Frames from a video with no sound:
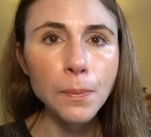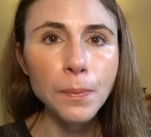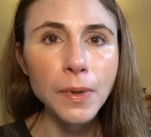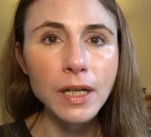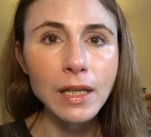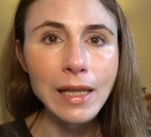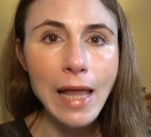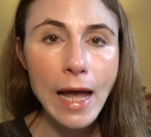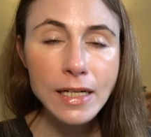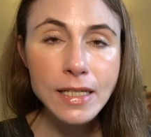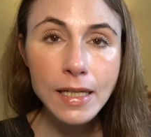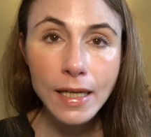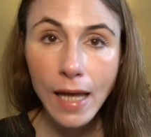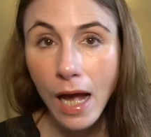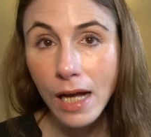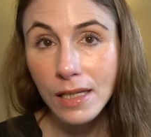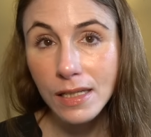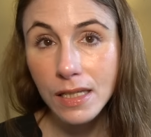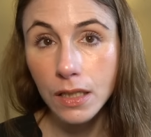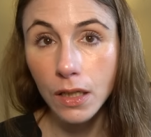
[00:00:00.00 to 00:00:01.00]
But lactic
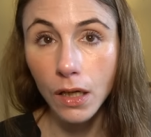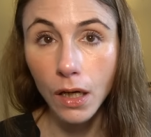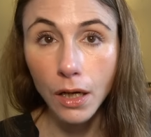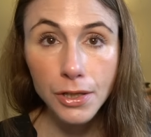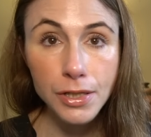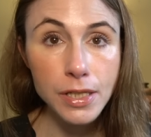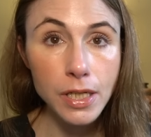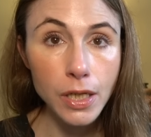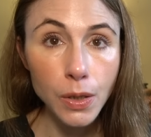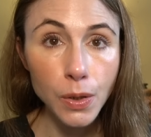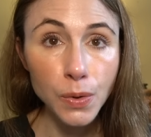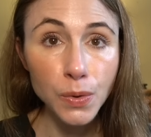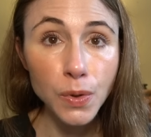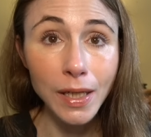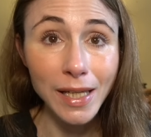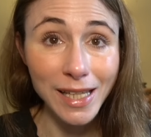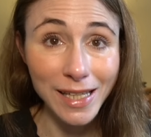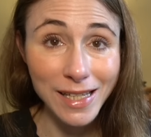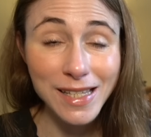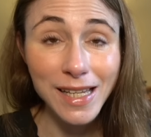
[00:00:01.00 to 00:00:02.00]
acid
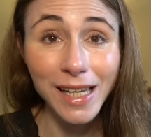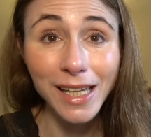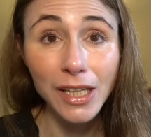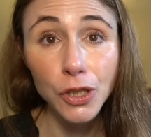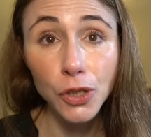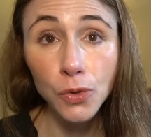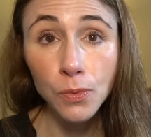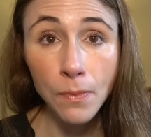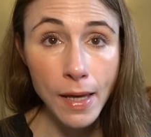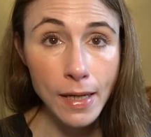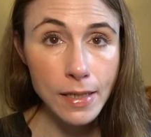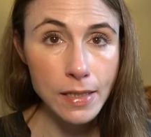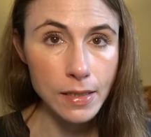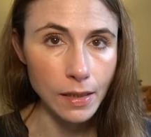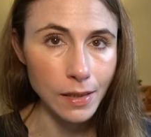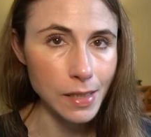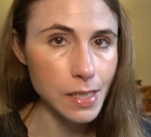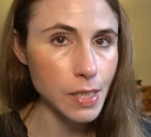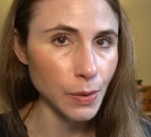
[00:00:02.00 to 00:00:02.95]
also is a humectant,